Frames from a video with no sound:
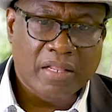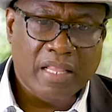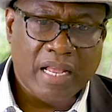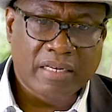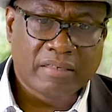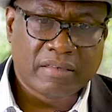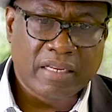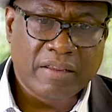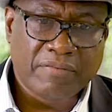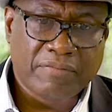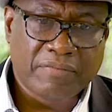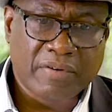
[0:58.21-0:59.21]
that
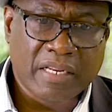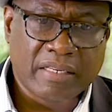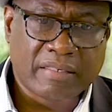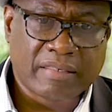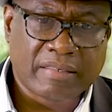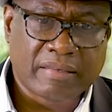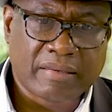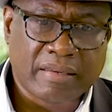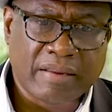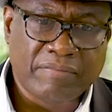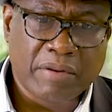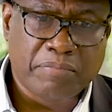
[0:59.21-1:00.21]
if
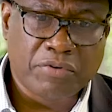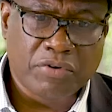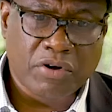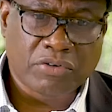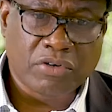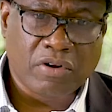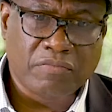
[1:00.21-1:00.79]
the production